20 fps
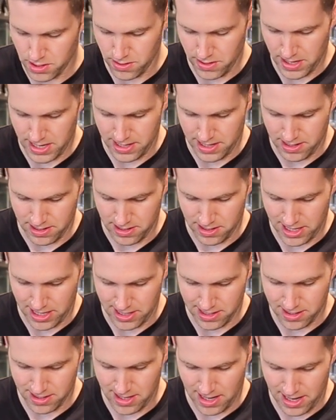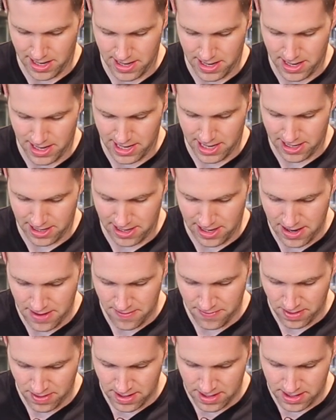go ahead and try to slide it in here
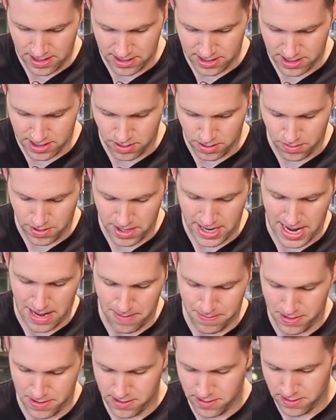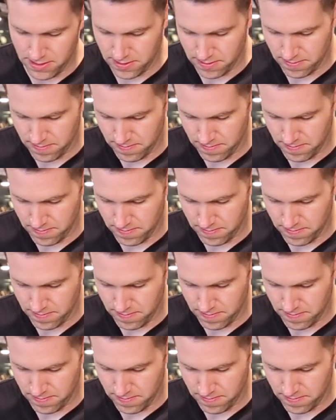and see what happens.